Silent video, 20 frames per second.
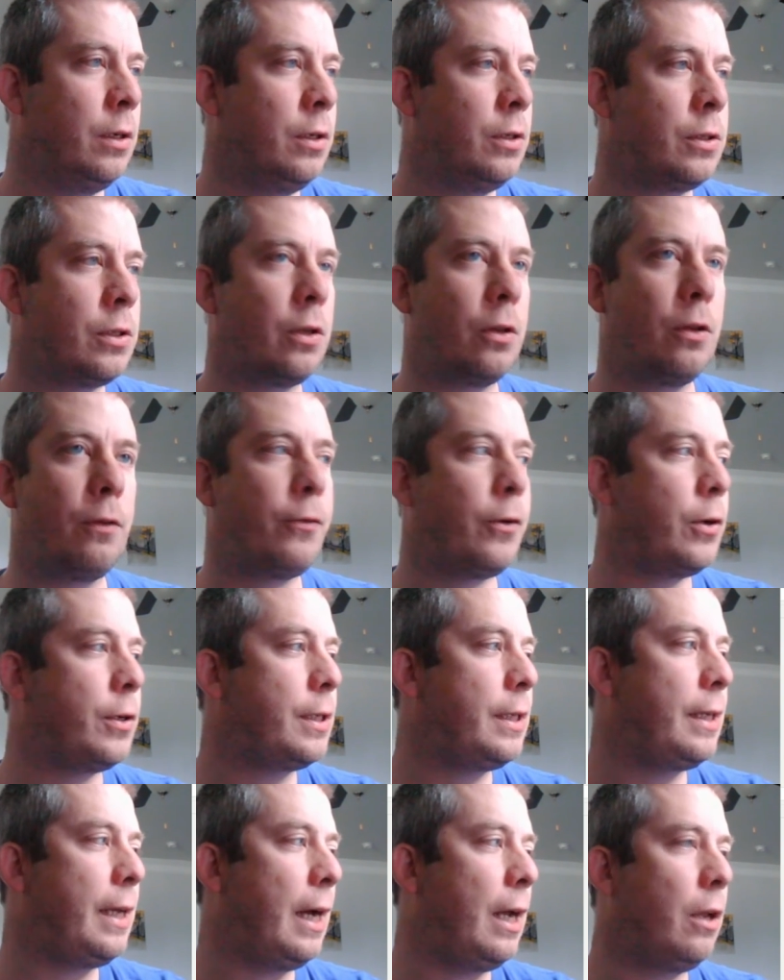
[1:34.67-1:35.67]
So the
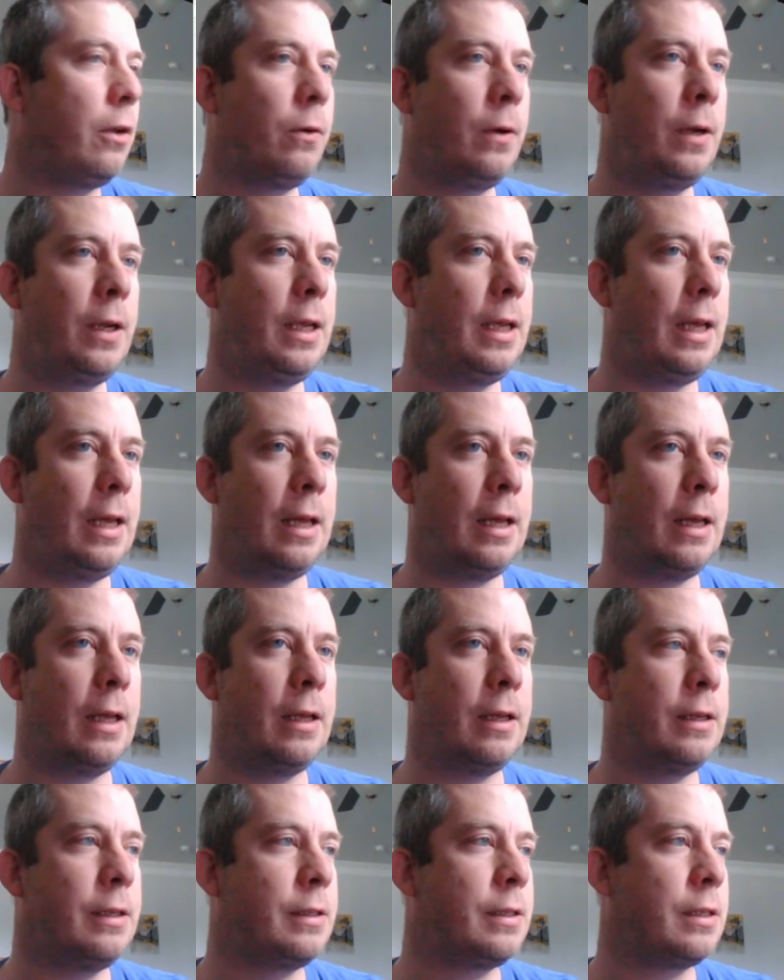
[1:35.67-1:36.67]
first gallery
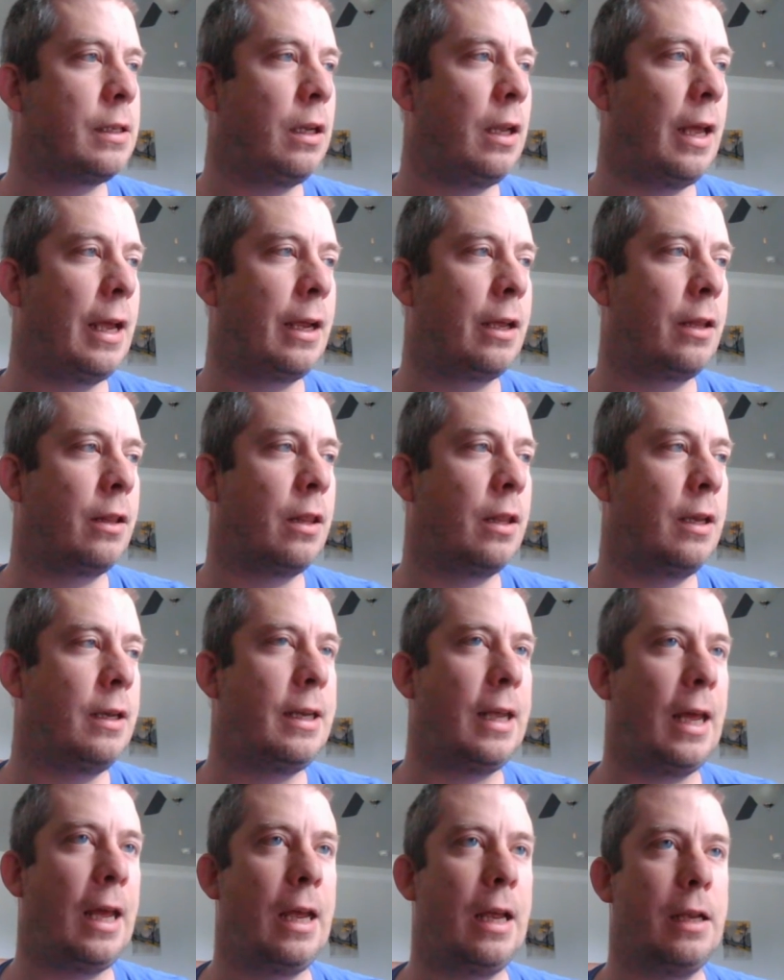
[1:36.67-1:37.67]
is like the
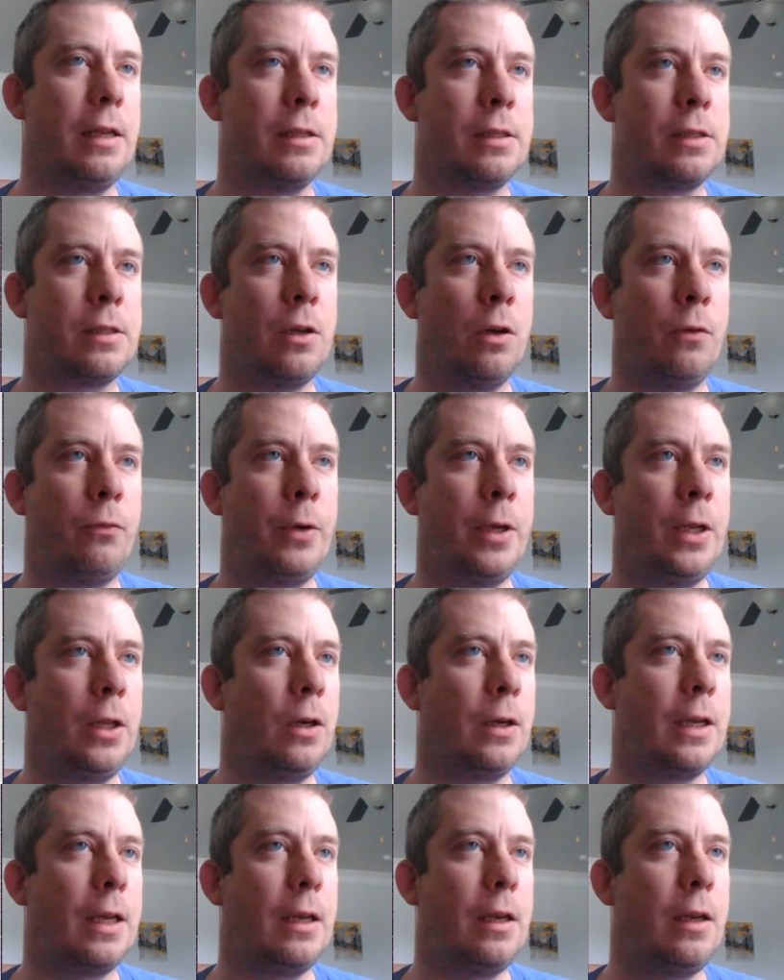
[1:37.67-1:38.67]
days. So if we
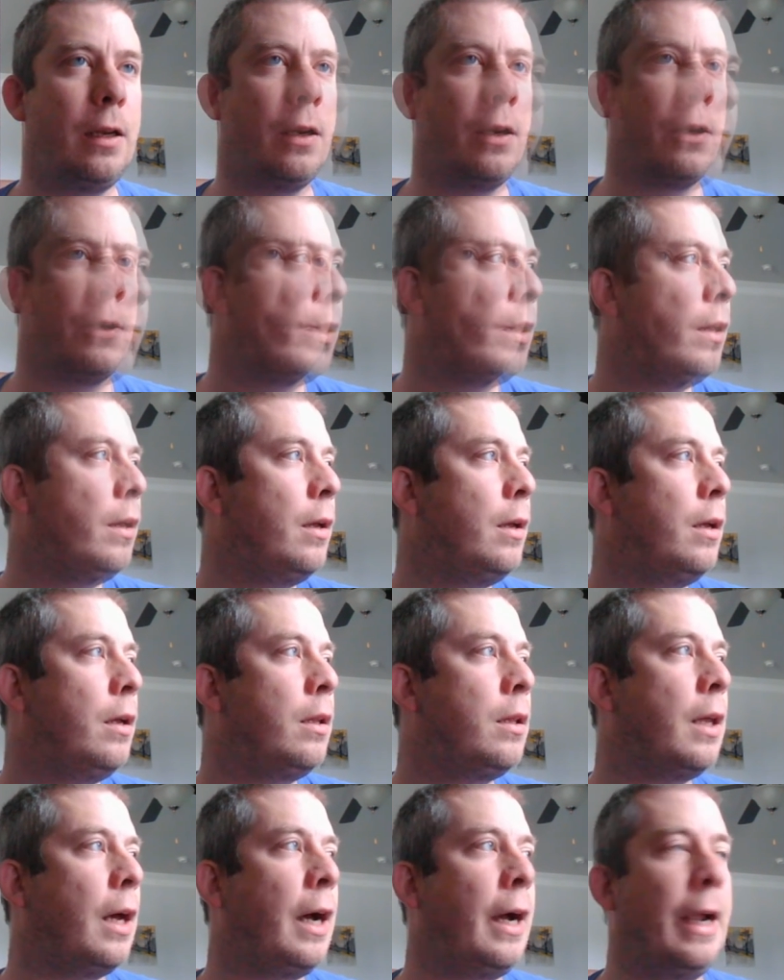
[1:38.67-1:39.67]
look in here,
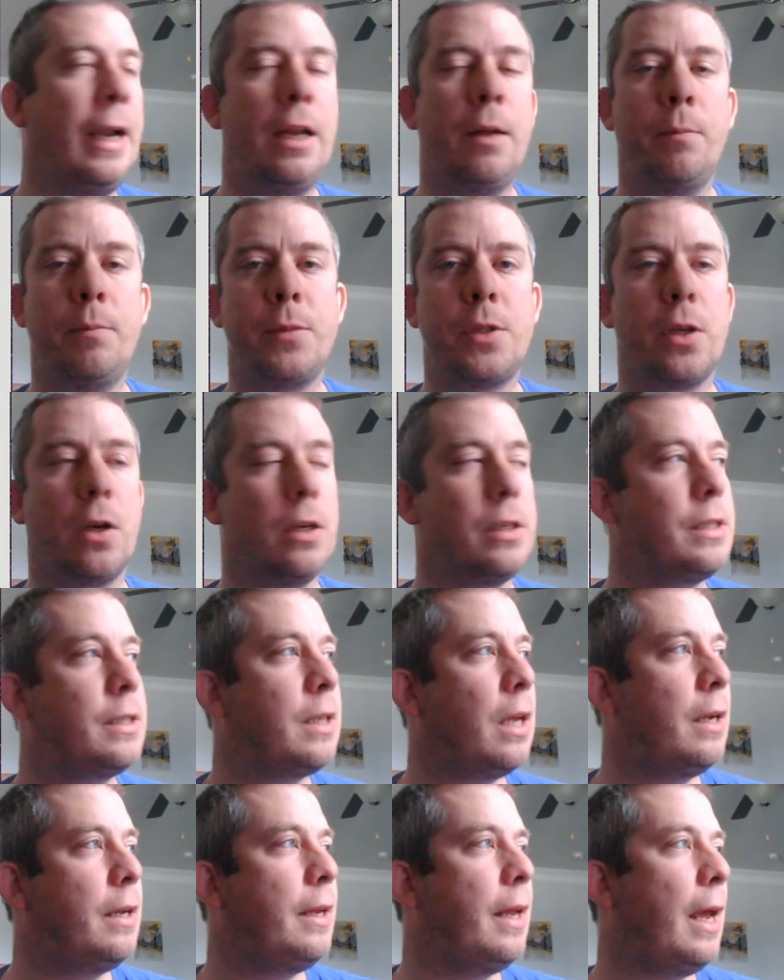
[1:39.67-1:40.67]
the items are
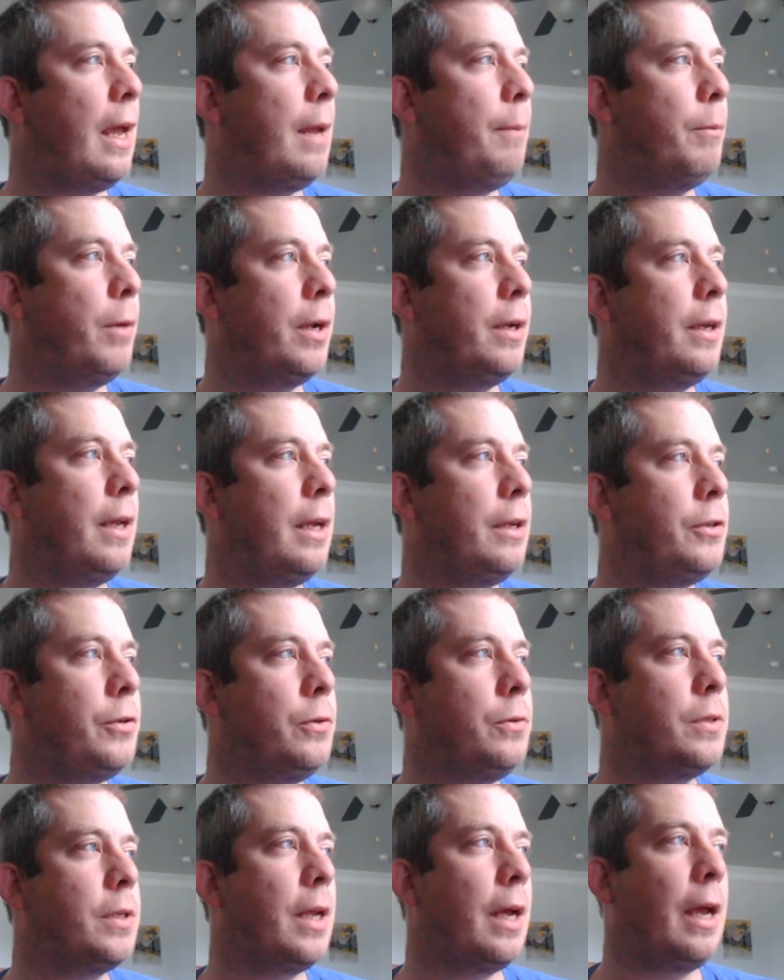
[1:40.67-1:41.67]
Sunday, Monday,
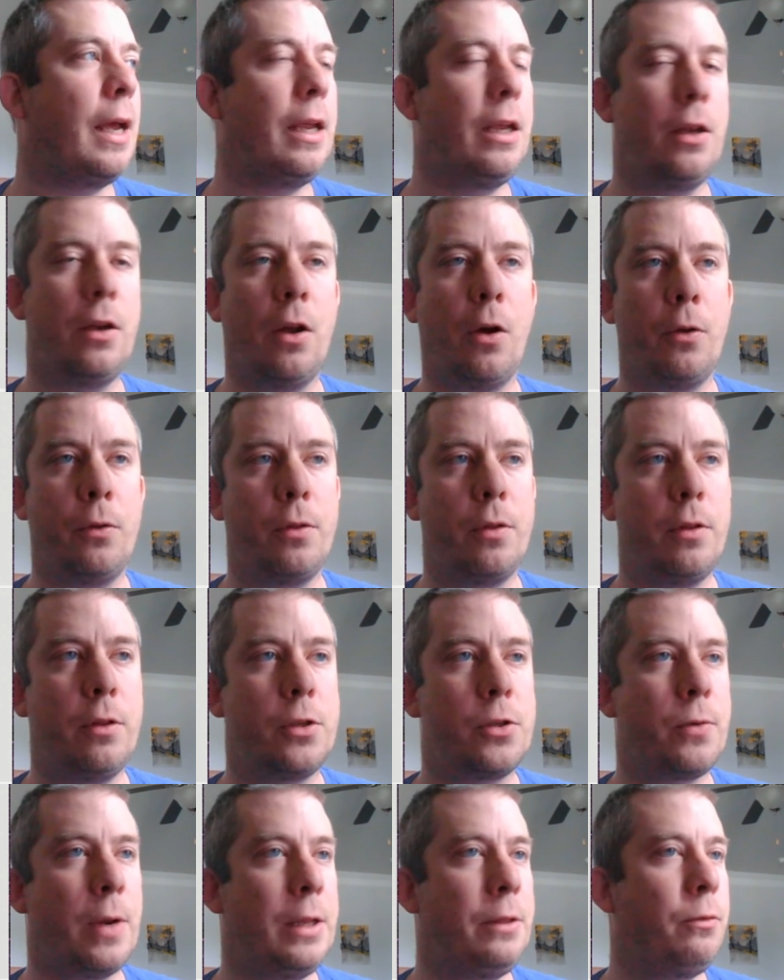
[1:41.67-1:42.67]
Tuesday, you know,
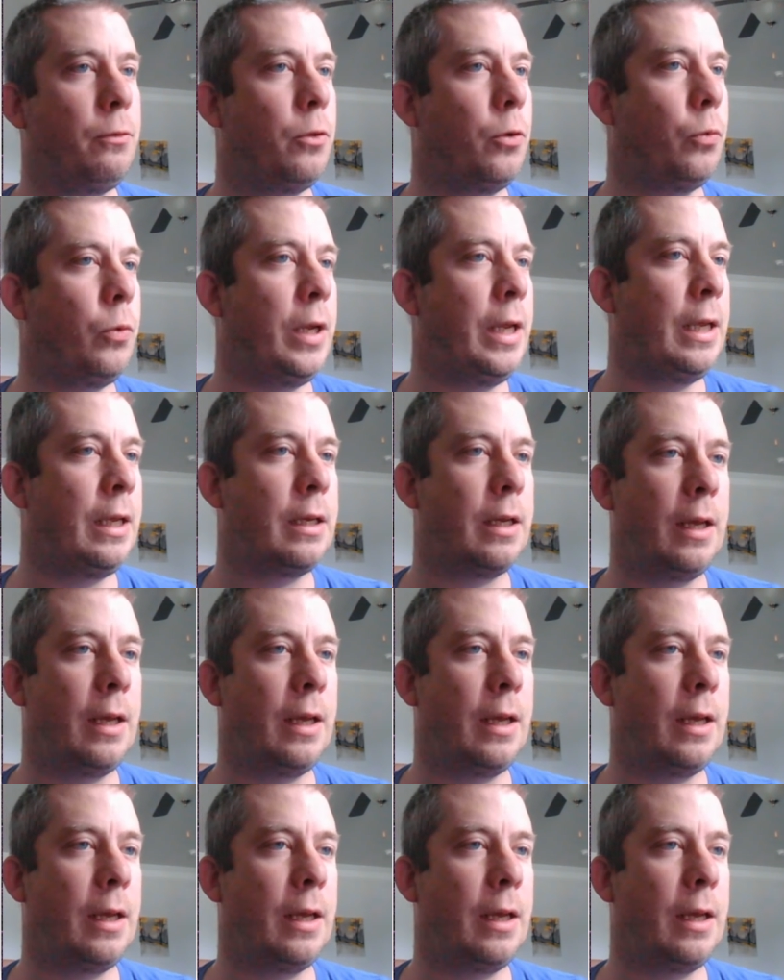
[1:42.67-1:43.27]
straight through the week.